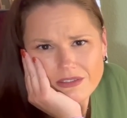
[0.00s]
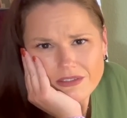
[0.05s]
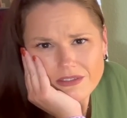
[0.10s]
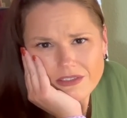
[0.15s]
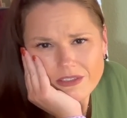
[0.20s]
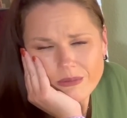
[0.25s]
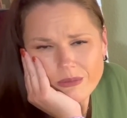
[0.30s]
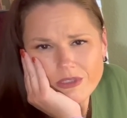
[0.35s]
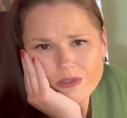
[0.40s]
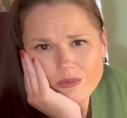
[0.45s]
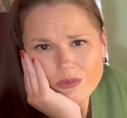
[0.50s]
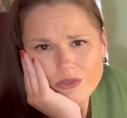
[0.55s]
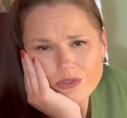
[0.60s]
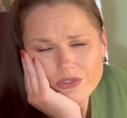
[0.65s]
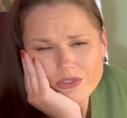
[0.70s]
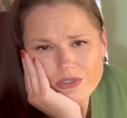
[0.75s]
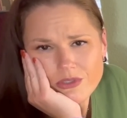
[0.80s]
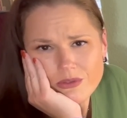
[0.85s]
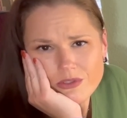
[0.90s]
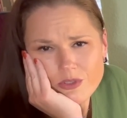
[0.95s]
How many roles
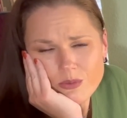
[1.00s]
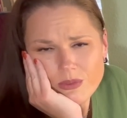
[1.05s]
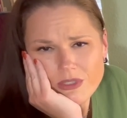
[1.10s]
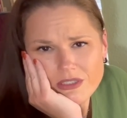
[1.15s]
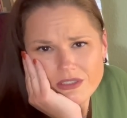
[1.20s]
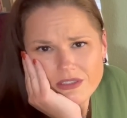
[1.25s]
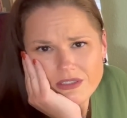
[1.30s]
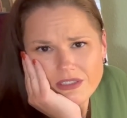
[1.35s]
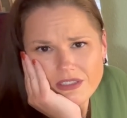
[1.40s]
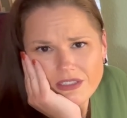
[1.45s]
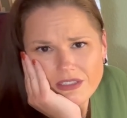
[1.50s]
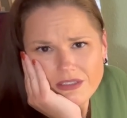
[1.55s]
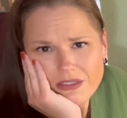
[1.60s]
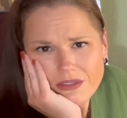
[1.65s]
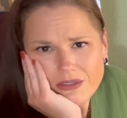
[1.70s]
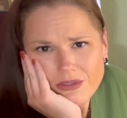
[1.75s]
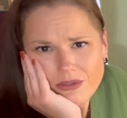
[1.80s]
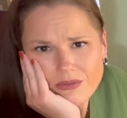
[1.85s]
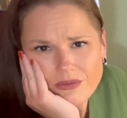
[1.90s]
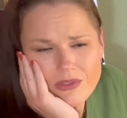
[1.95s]
are you expected to
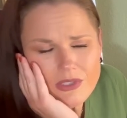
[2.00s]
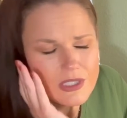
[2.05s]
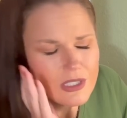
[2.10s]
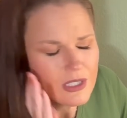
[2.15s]
have?